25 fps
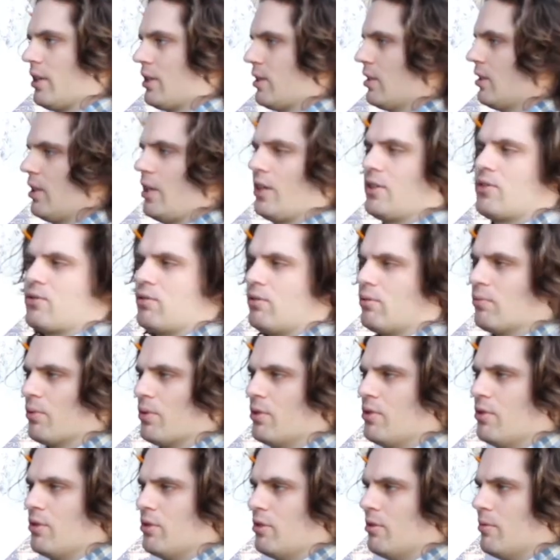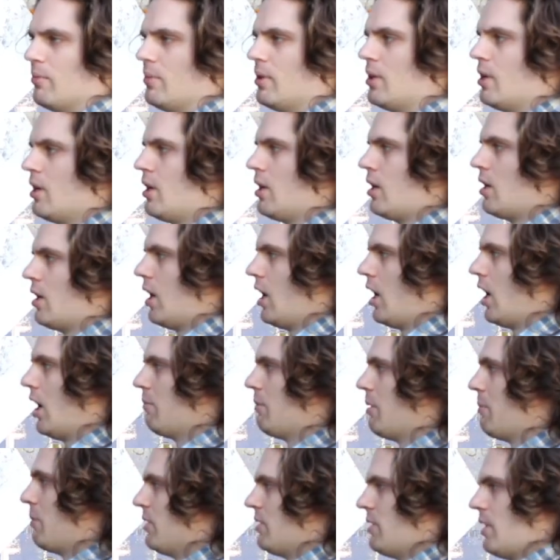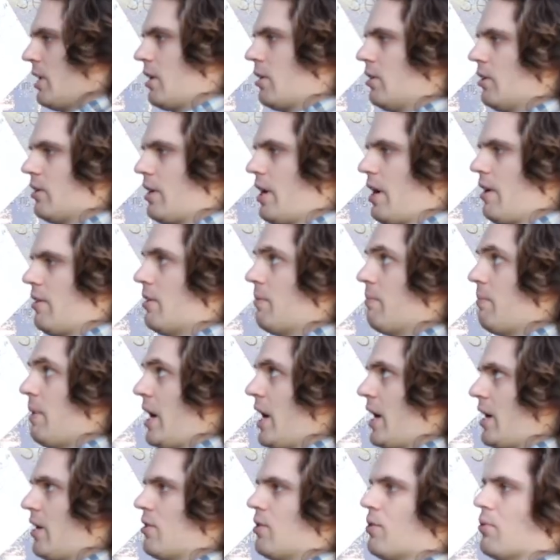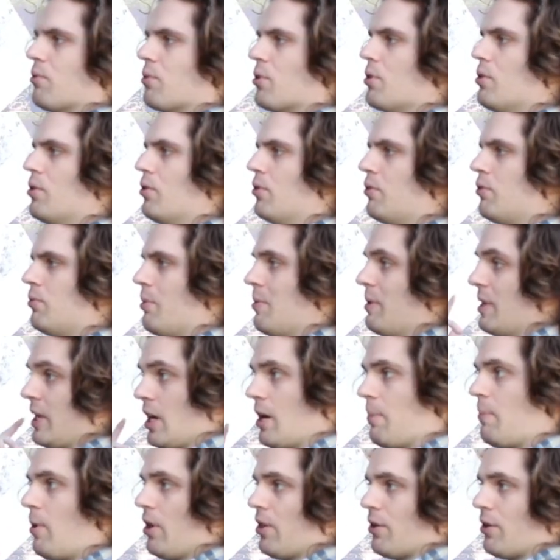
like the electrical room, uh, maybe take a look out in the back at the roof. Maybe get up